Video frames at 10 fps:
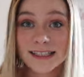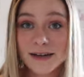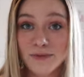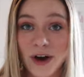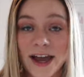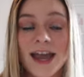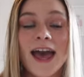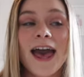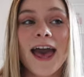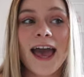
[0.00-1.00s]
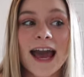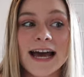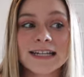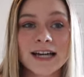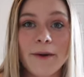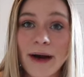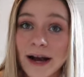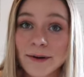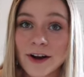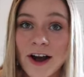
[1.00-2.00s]
same way. And a
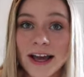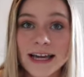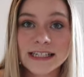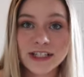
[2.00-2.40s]
backward knot is